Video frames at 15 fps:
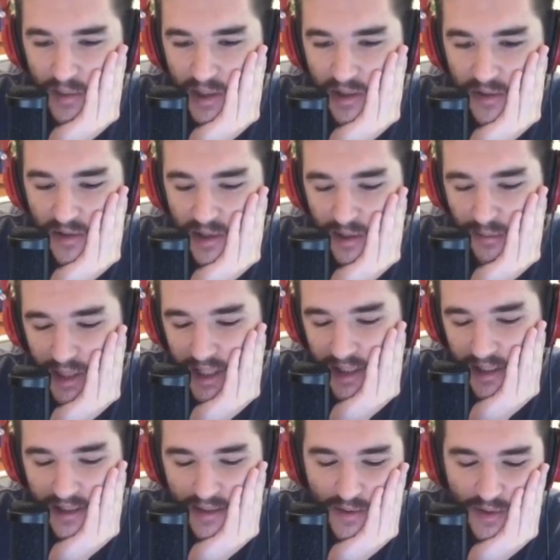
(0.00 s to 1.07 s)
just do something like
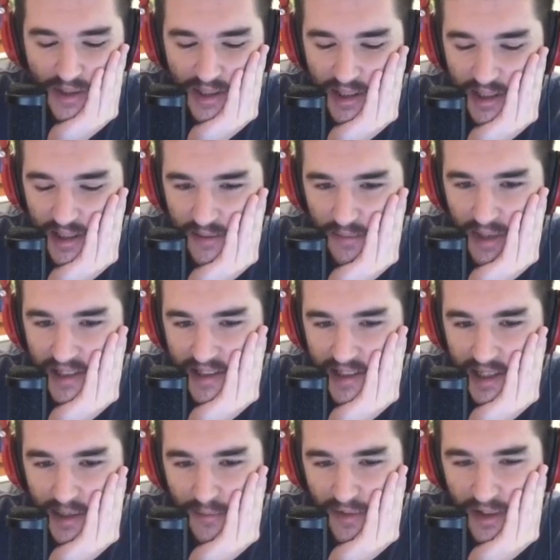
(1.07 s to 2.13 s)
this, which then buys
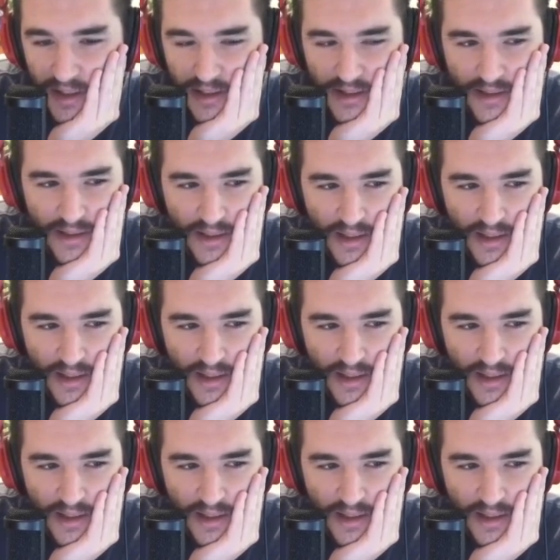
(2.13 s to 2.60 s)
time for this.